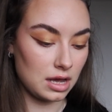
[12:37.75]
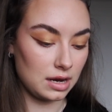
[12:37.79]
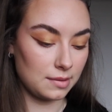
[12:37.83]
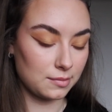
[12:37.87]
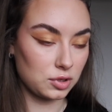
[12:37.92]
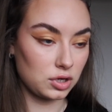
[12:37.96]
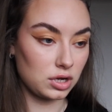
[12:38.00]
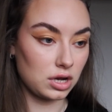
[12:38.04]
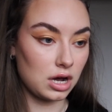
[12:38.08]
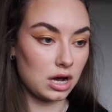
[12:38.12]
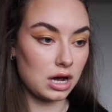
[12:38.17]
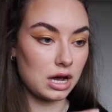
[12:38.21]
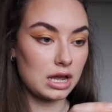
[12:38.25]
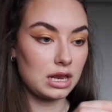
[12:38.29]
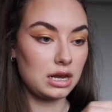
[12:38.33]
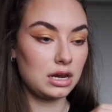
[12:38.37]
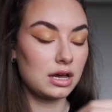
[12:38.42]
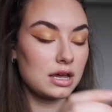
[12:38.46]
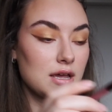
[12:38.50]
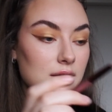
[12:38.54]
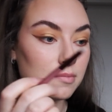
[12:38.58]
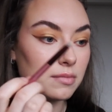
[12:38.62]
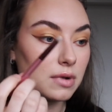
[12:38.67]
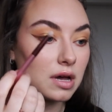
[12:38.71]
I'm going to
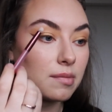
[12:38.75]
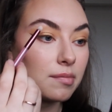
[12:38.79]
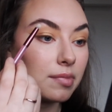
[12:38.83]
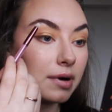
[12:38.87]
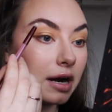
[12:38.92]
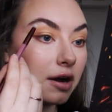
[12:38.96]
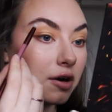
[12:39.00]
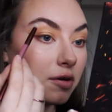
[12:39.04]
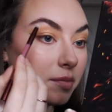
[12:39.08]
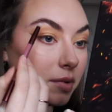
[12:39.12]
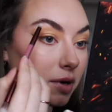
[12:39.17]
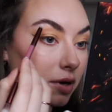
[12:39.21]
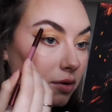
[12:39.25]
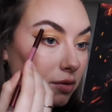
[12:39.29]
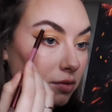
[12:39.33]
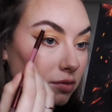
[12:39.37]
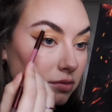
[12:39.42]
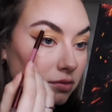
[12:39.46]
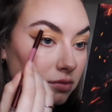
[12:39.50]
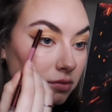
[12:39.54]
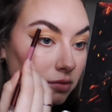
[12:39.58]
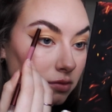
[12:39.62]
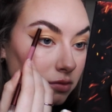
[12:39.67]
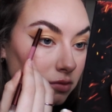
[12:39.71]
highlight my brow
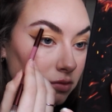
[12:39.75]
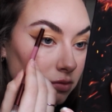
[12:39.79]
bone